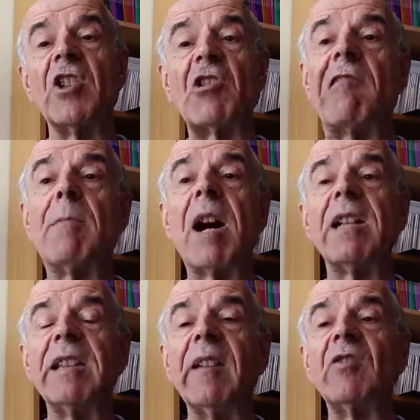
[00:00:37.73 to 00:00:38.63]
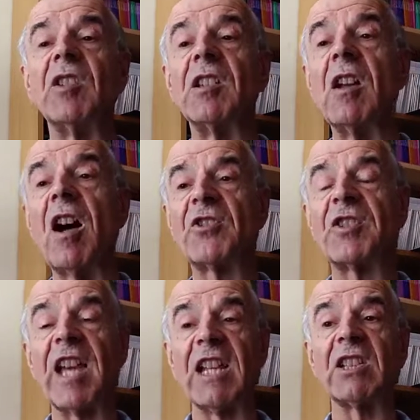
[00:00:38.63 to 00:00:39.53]
Jeremiah lived in the
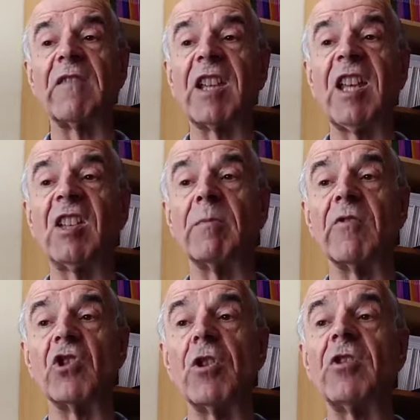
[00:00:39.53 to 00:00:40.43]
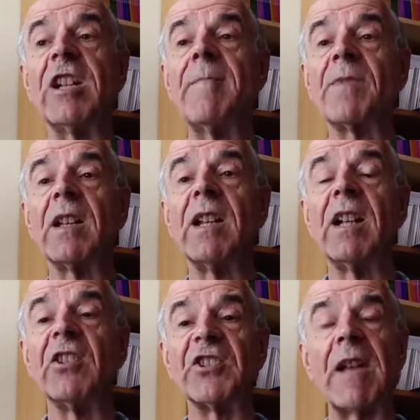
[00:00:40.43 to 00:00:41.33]
last days of the kingdom of Judah,
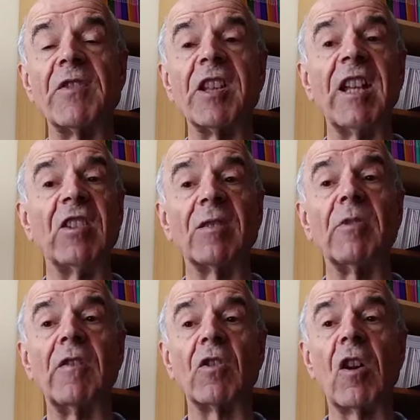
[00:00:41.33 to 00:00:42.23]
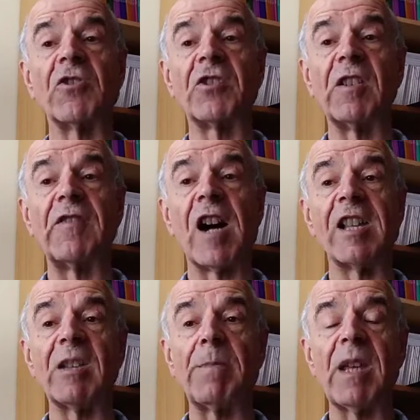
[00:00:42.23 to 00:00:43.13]
the southern kingdom of God's
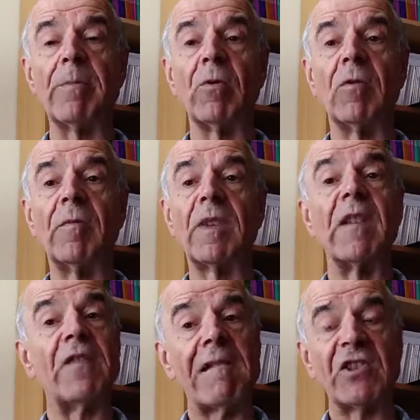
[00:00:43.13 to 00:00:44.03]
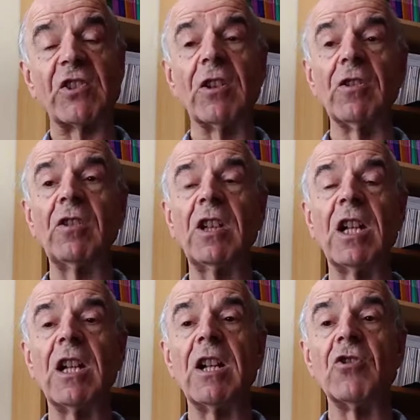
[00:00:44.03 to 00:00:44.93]
divided people. Very soon,
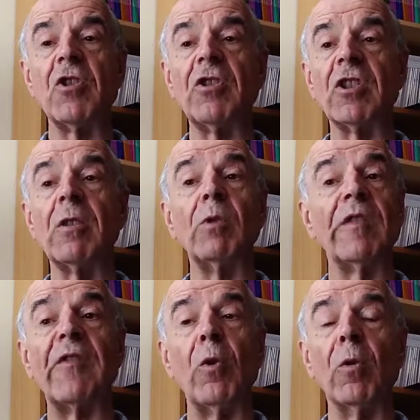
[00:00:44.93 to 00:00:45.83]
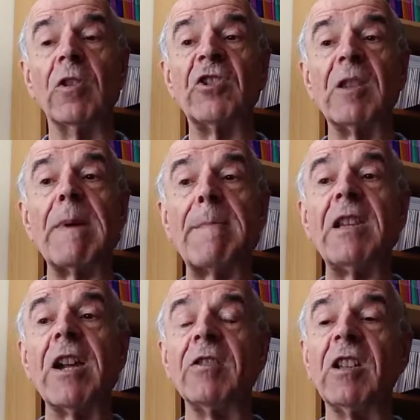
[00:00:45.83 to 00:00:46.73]
Judah would fall to the
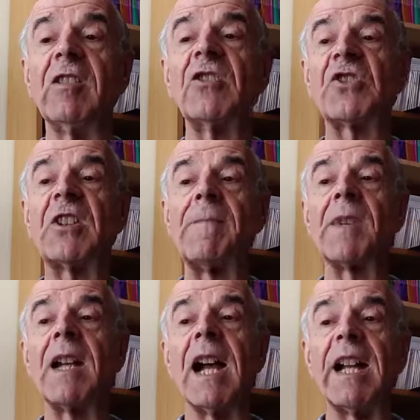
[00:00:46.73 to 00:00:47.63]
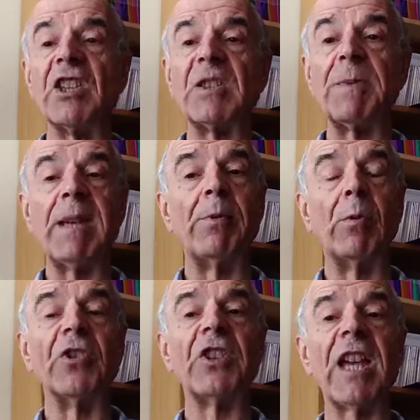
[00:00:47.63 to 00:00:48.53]
Babylonians, and its
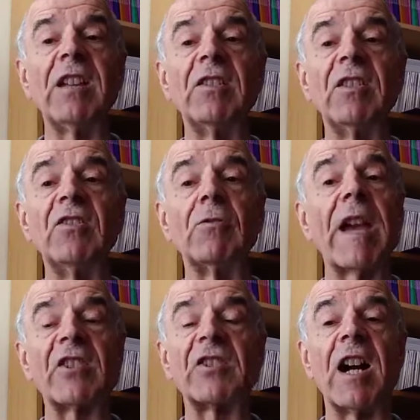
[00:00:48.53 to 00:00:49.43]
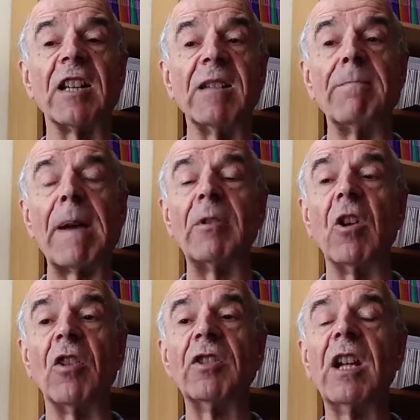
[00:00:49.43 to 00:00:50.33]
people were taken into exile in
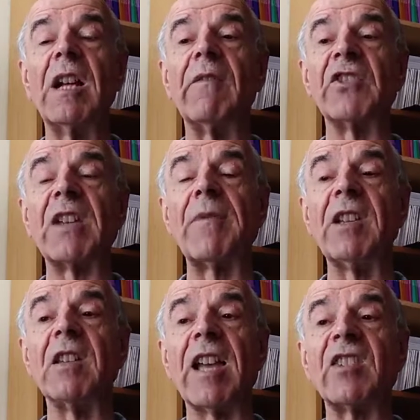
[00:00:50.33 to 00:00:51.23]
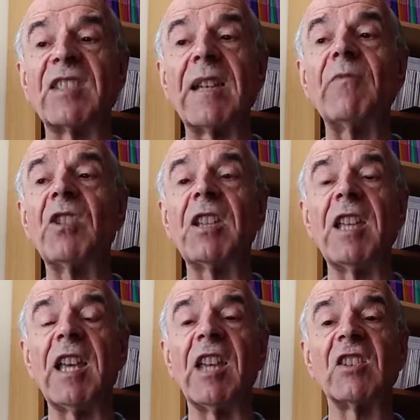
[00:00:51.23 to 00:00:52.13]
Babylon for something like 70
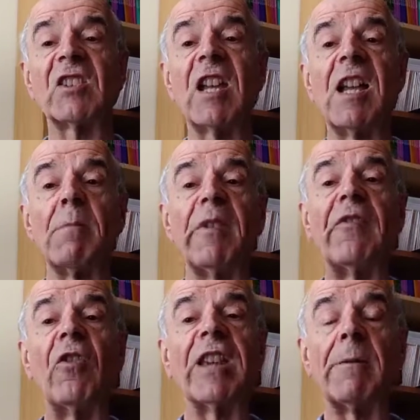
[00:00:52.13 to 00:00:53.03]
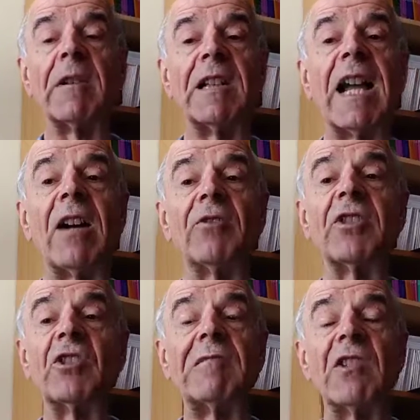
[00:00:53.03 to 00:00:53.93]
years before they were
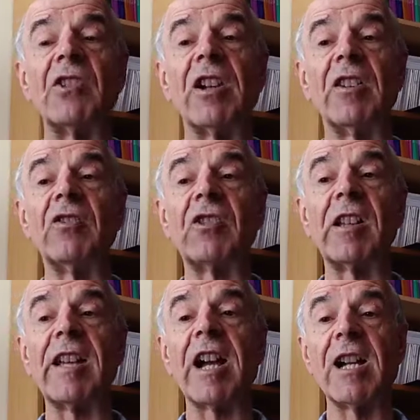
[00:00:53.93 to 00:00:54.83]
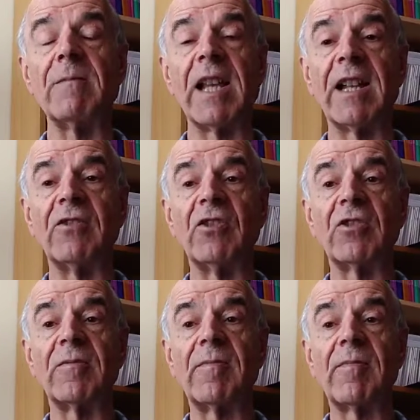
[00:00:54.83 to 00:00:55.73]
allowed to return to their homeland.
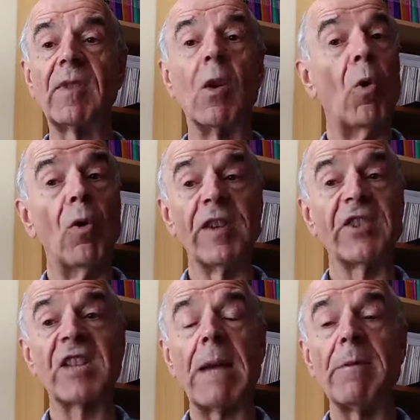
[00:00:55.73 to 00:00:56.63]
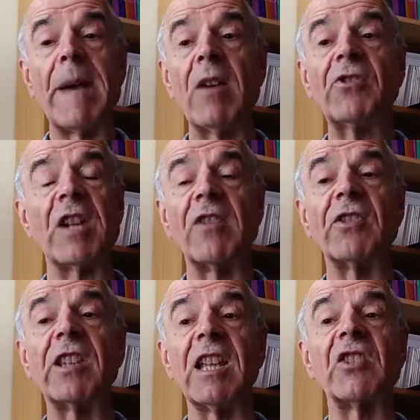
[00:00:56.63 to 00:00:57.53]
All this came about
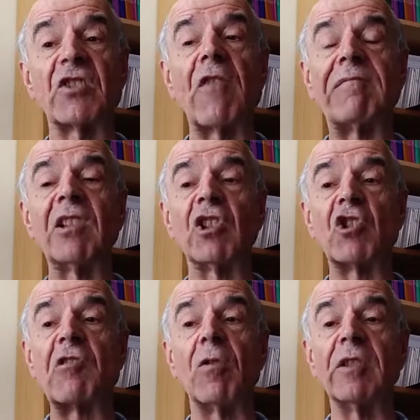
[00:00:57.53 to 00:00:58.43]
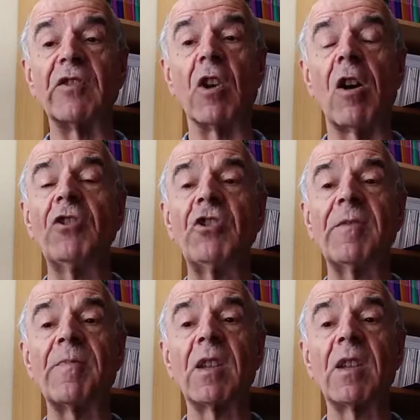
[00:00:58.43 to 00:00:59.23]
under the sovereign control of God.